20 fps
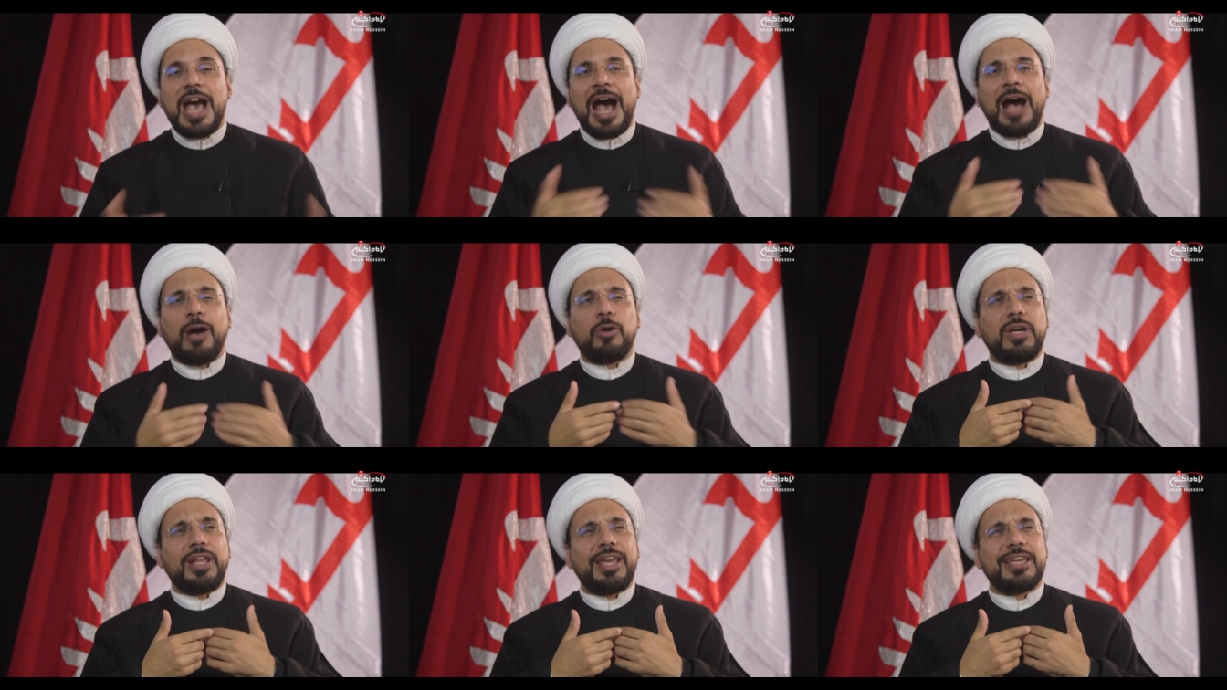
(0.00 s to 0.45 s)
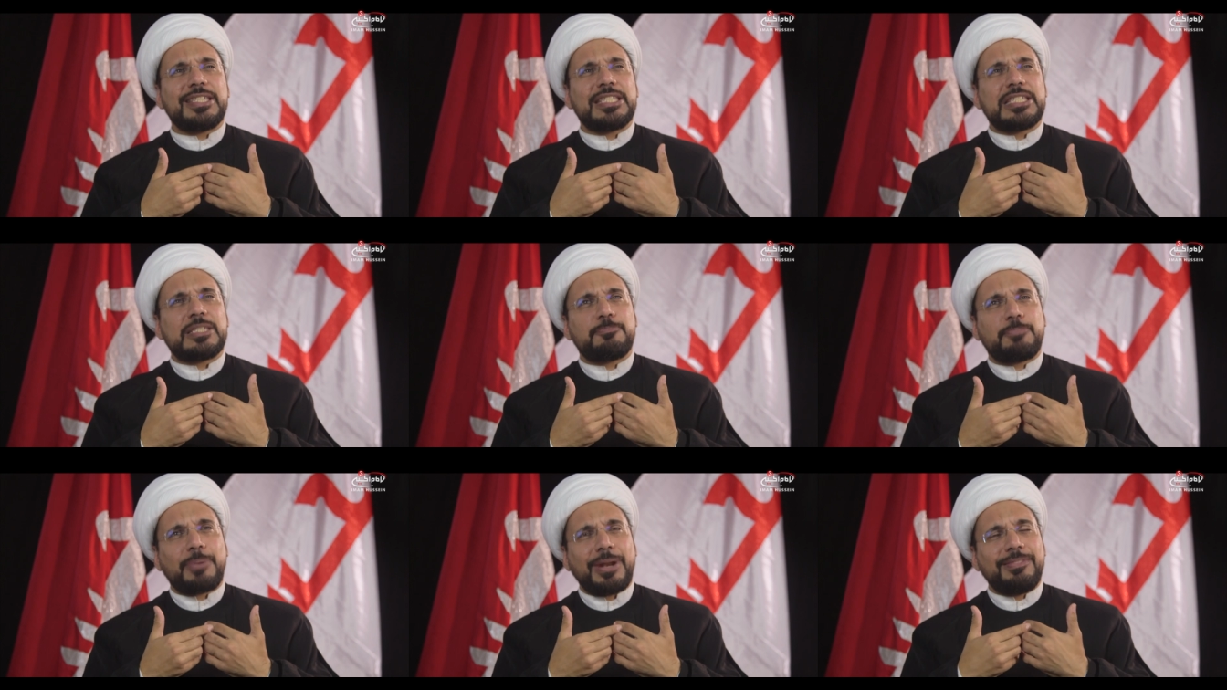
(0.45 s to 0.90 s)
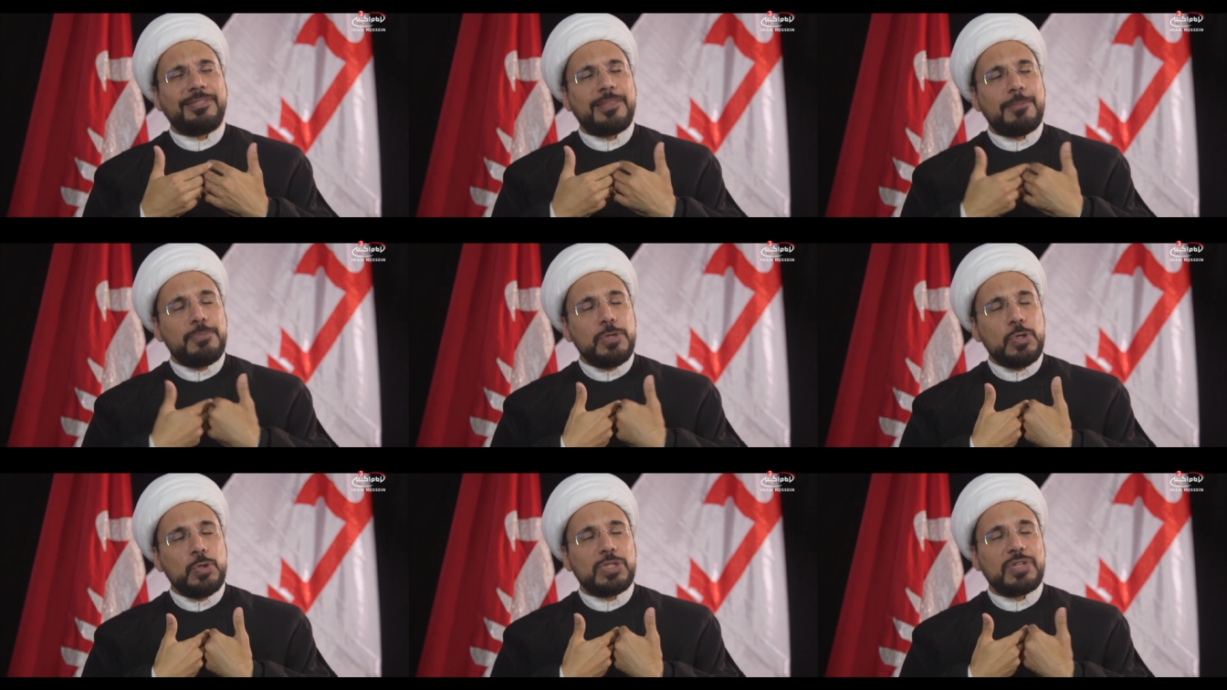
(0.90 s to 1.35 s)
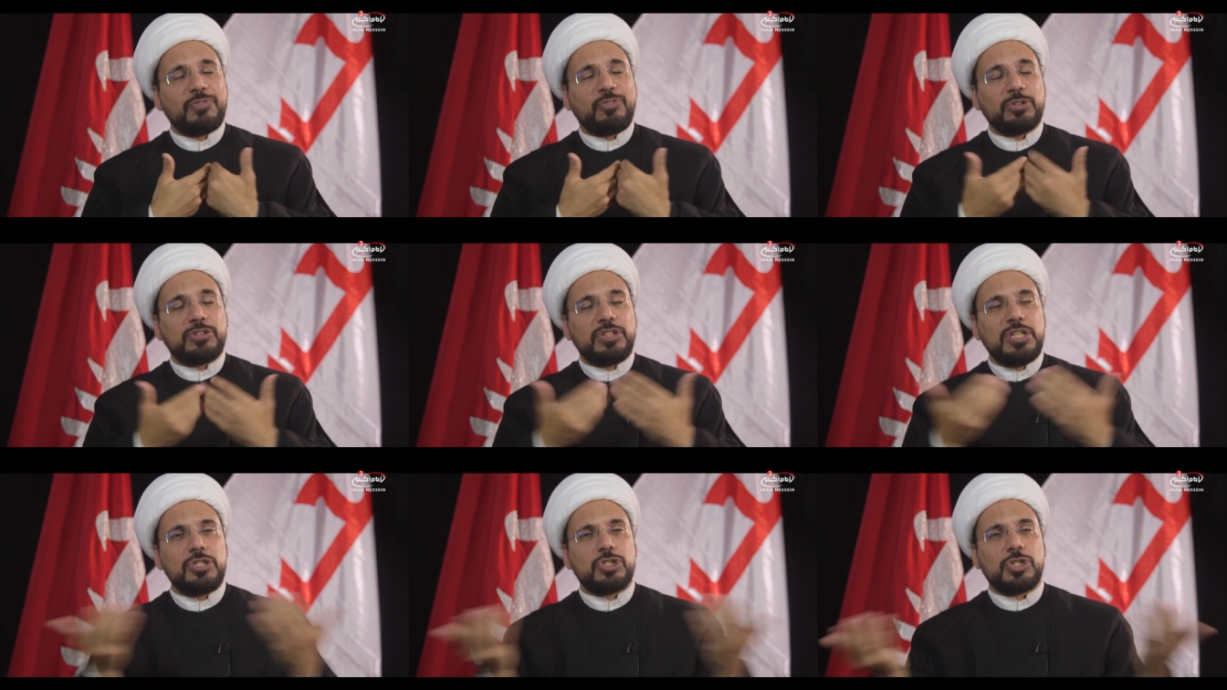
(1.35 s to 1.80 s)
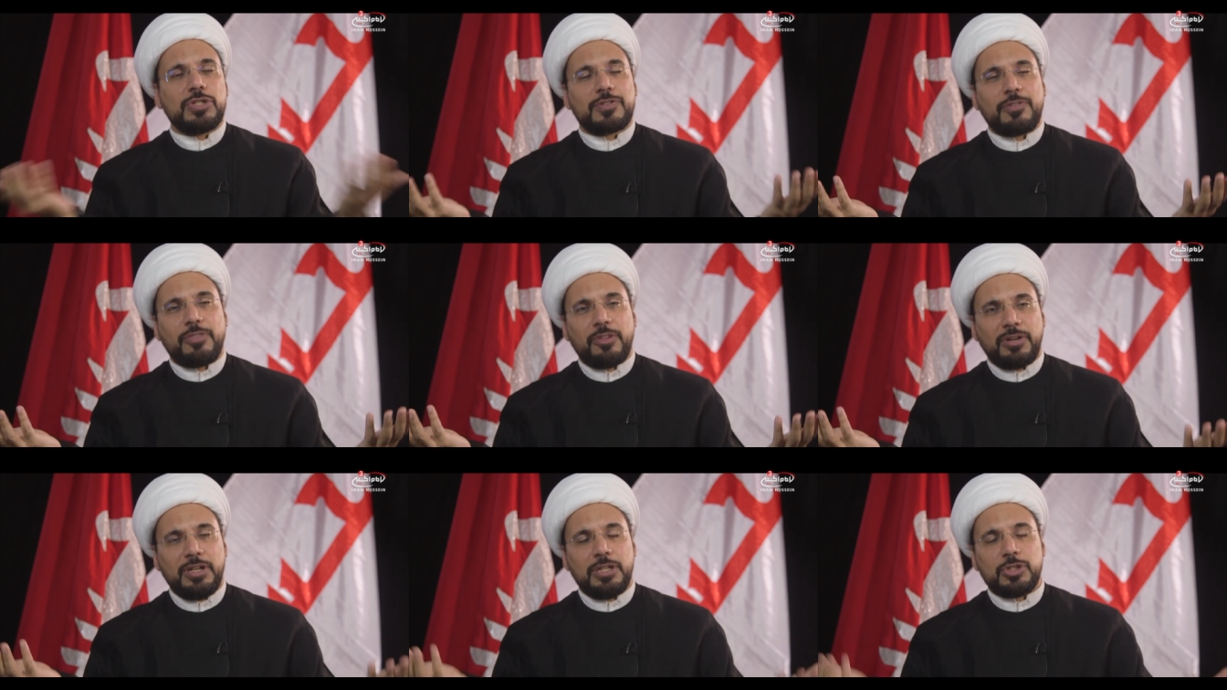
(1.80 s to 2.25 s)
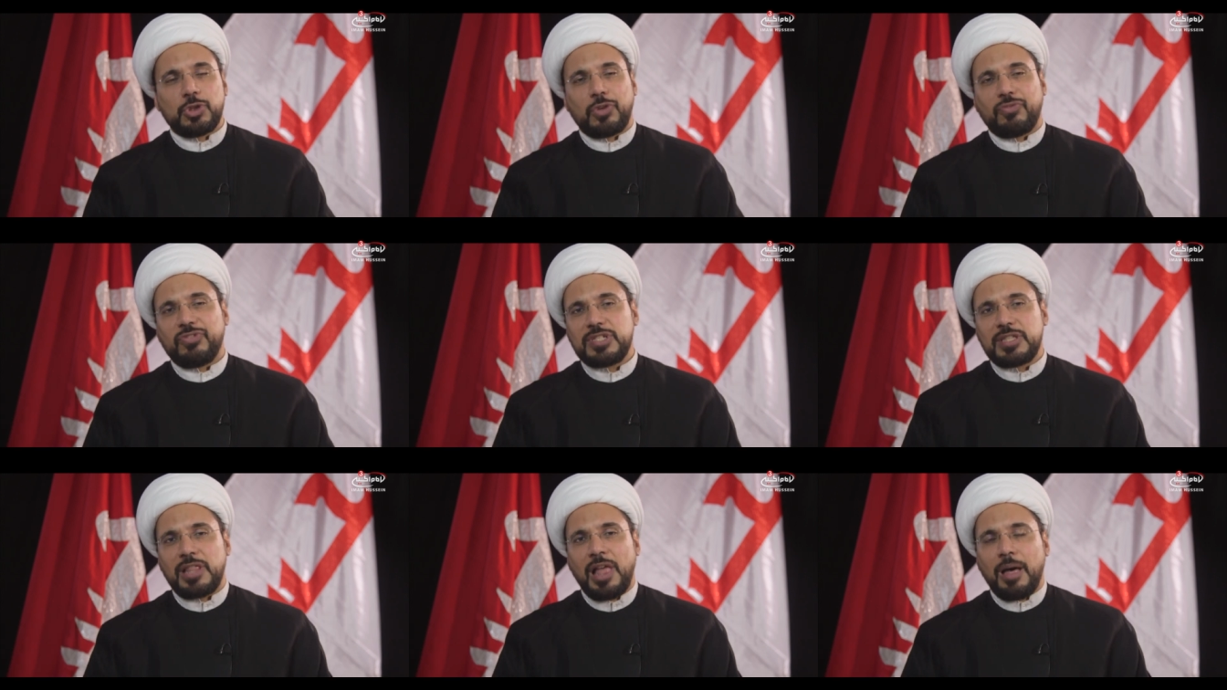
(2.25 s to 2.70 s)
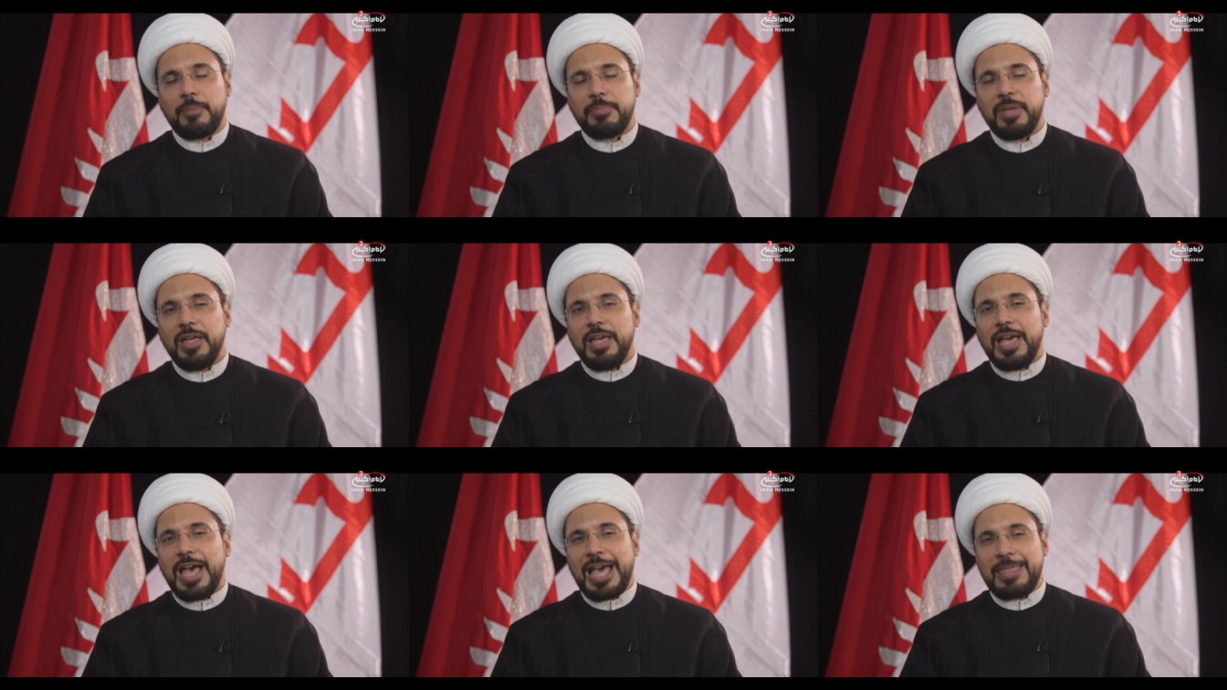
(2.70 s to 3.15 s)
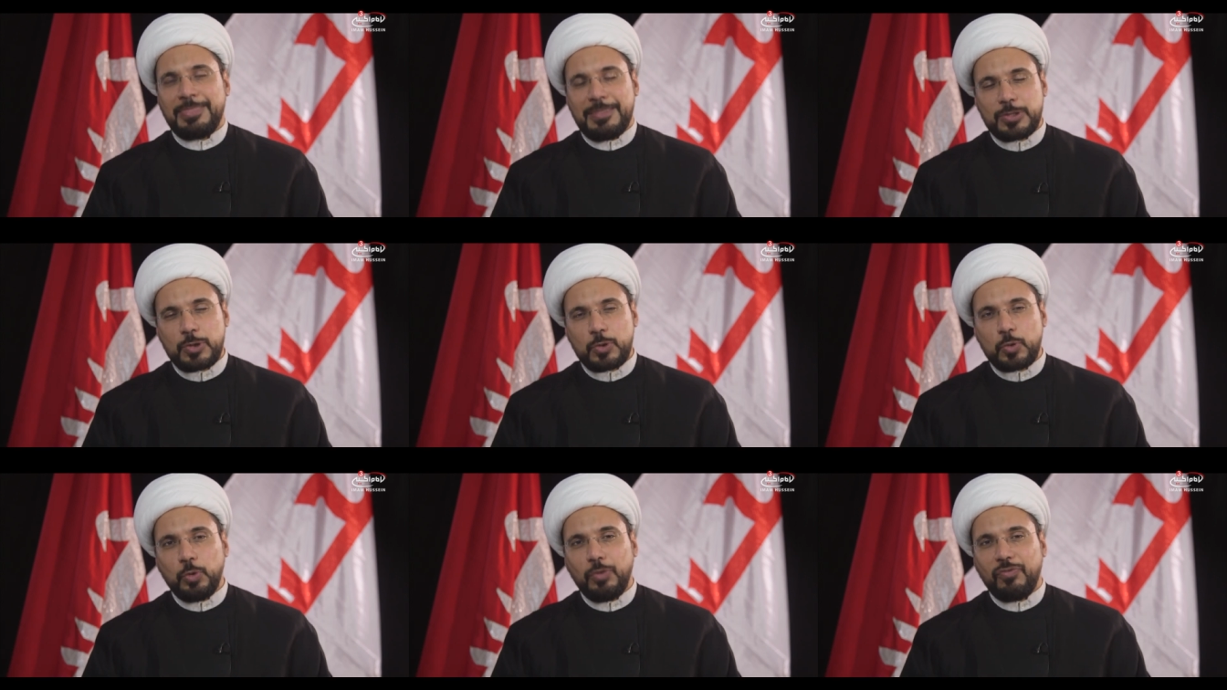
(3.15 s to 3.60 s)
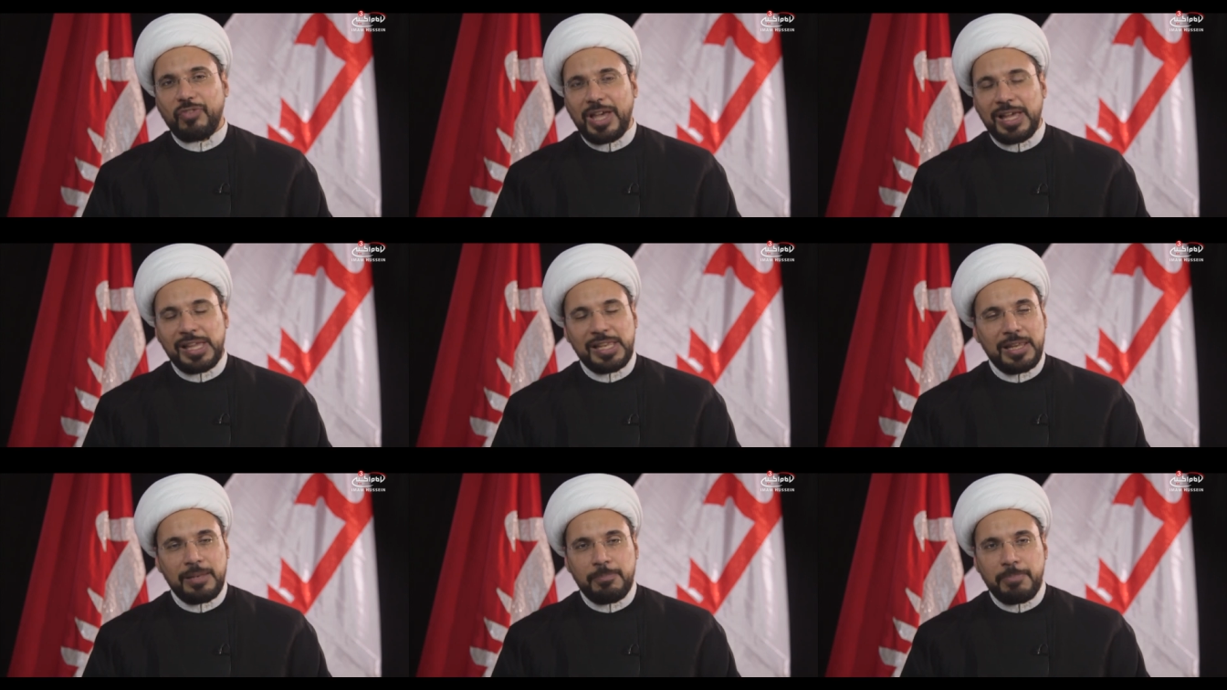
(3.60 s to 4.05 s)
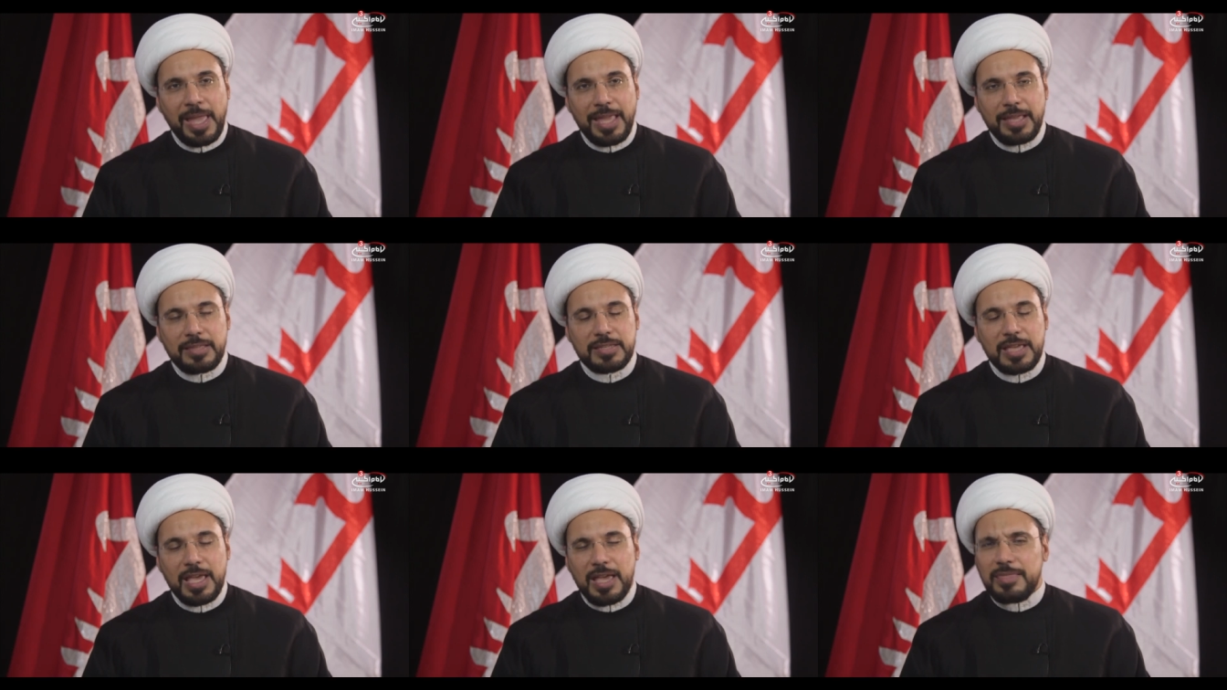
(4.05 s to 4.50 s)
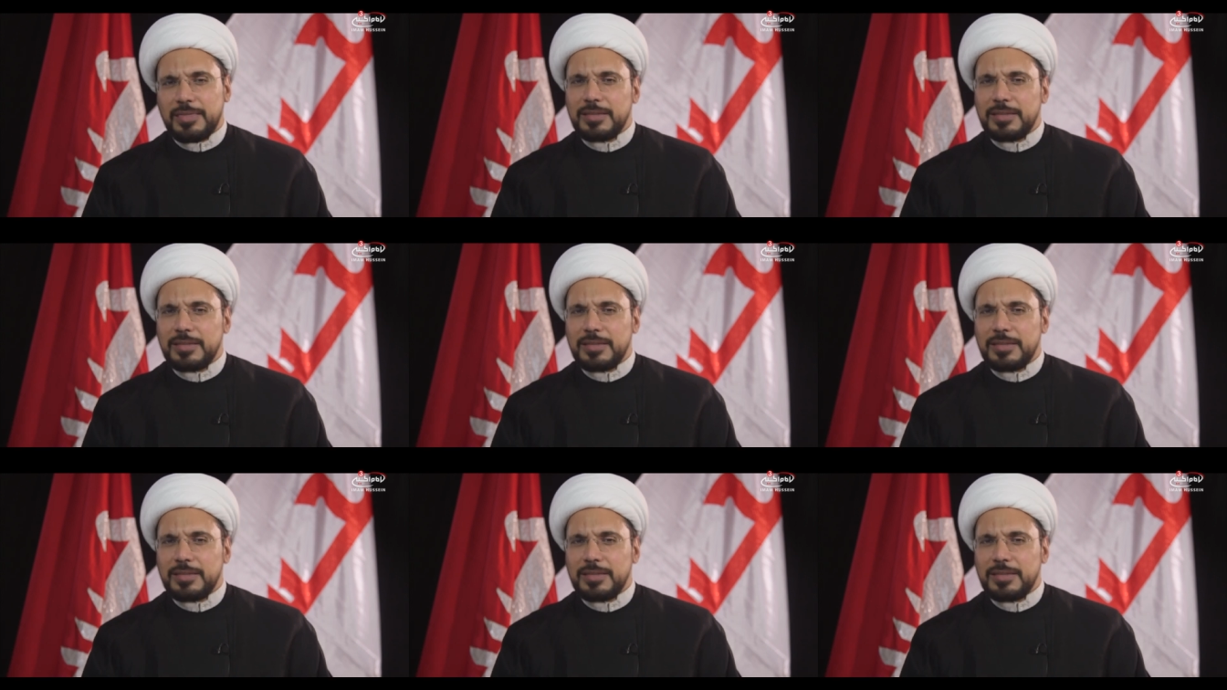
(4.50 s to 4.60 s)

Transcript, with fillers: How can I spread the beautiful teachings of the religion of Islam and the school of Ahlul Bayt?